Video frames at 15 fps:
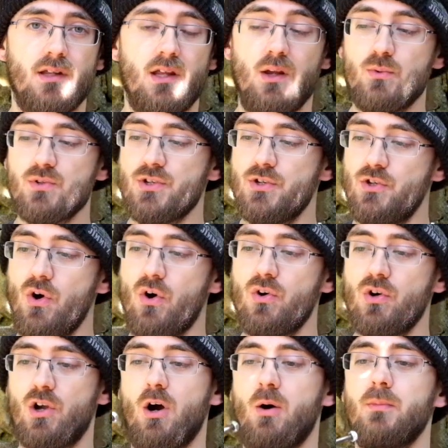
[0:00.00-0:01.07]
It was not
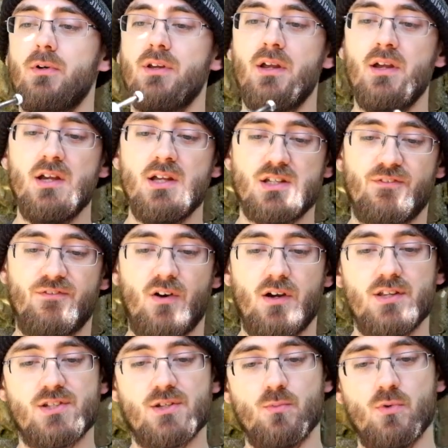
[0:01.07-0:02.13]
uncommon to
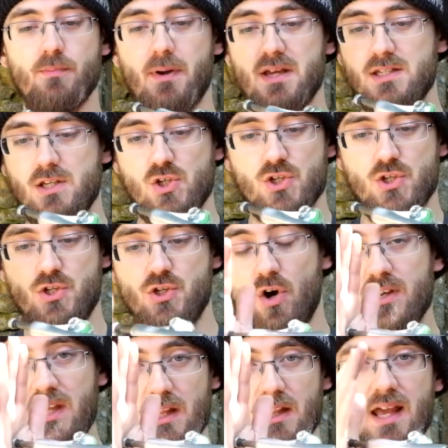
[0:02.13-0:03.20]
find someone basically just
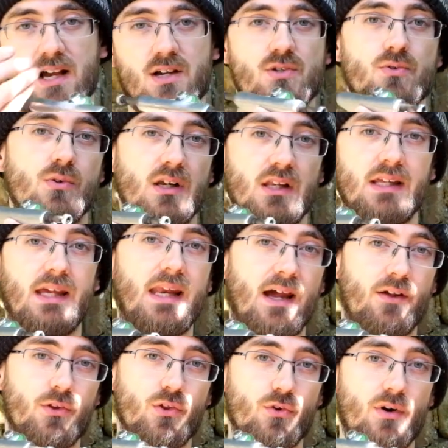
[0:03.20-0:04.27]
knocking the axle clean
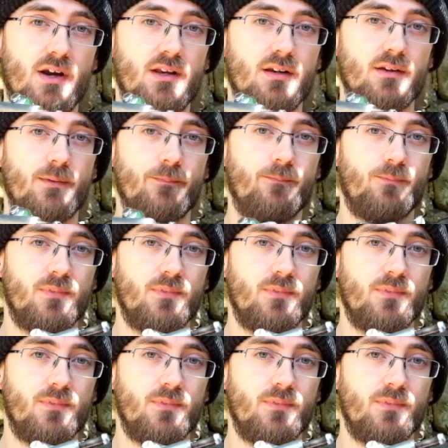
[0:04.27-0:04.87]
out the other end.